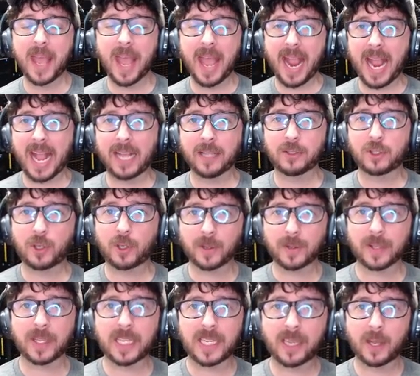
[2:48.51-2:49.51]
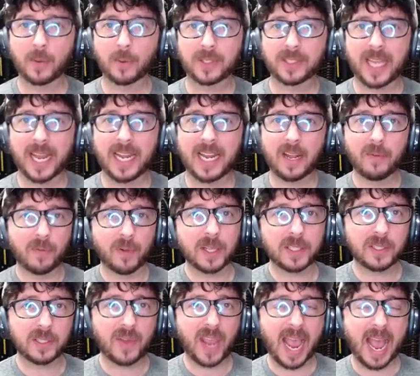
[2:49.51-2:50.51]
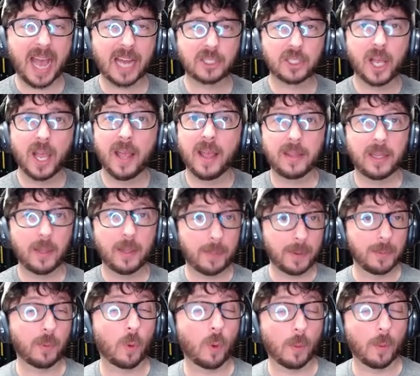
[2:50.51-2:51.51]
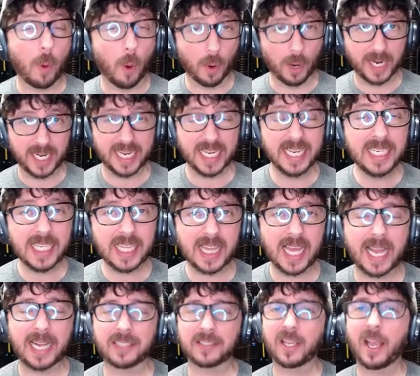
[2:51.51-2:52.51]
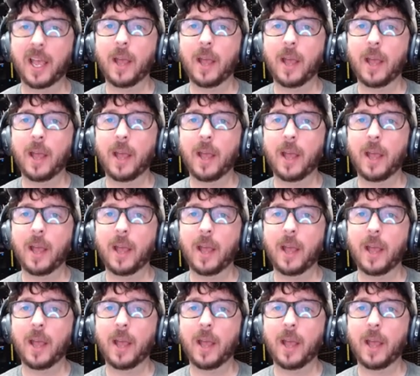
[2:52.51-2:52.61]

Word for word: And certainly there was an influx of cash that people were pouring into things.